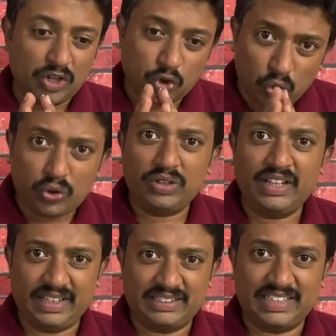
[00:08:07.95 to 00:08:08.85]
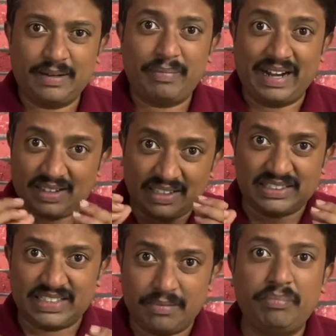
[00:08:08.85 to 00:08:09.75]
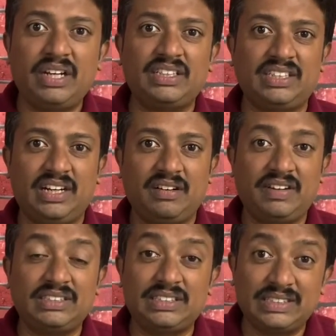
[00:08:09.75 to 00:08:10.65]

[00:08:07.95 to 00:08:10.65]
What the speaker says: Go to the exam at least 10 minutes in advance.